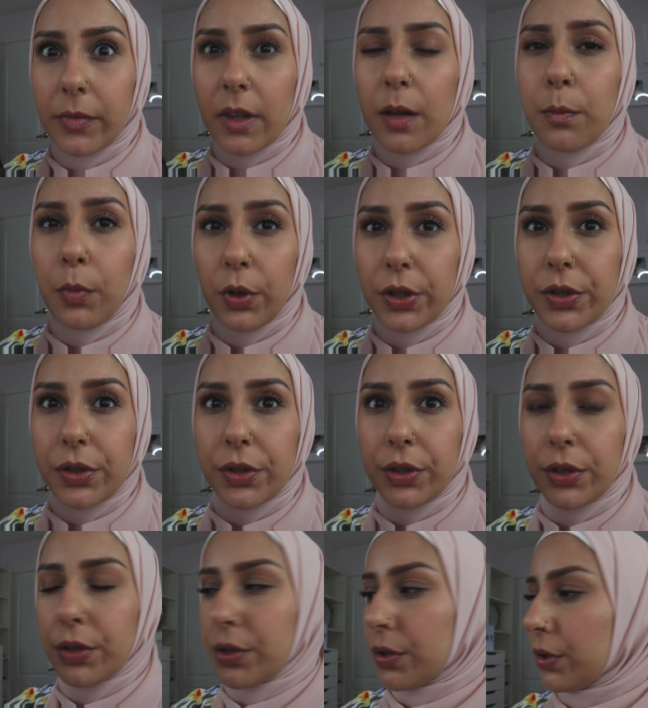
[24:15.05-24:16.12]

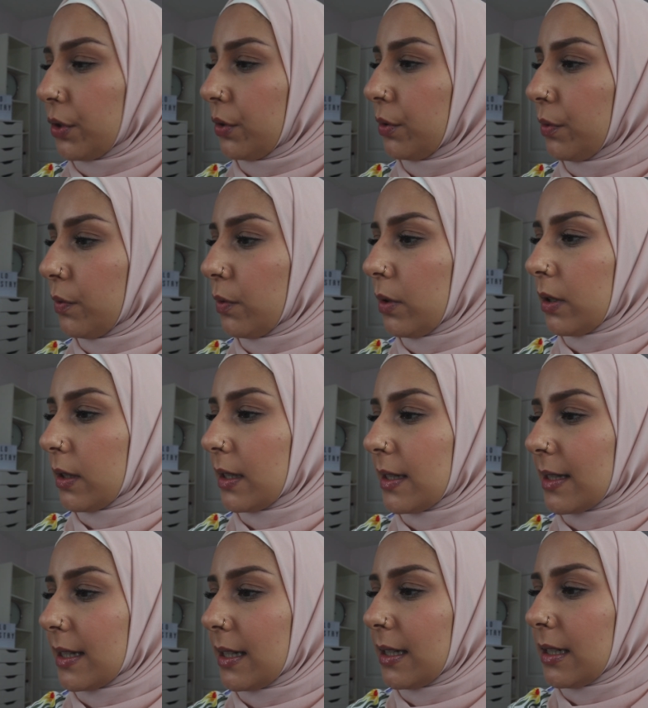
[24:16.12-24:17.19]
moisture to the
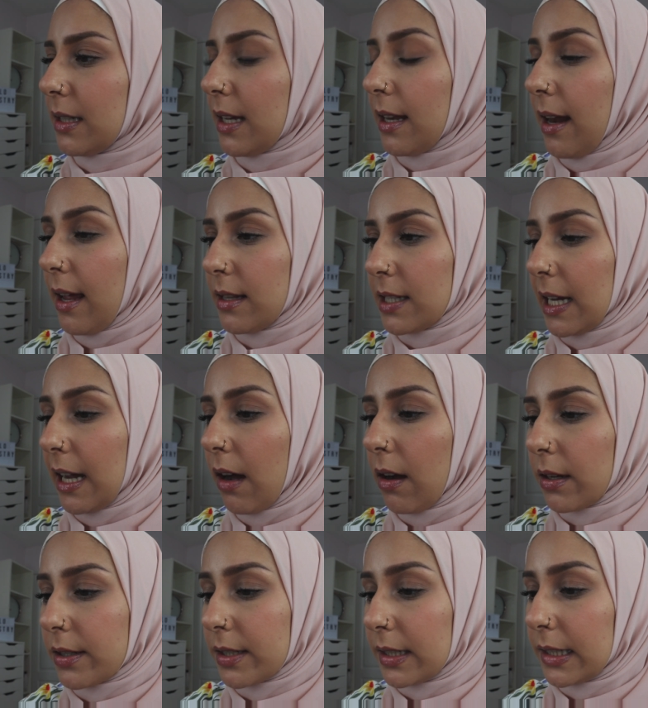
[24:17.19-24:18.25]
skin, and
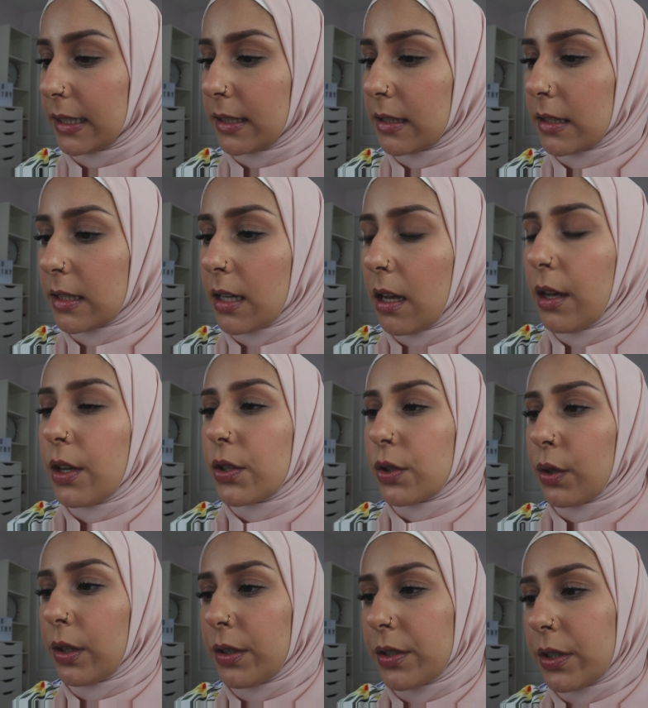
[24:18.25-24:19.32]
antioxidants.
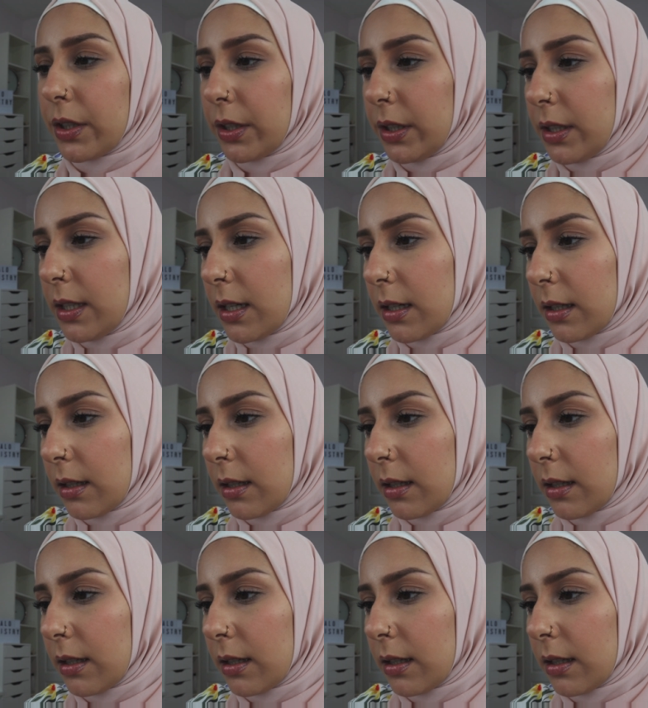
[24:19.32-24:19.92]
So there's good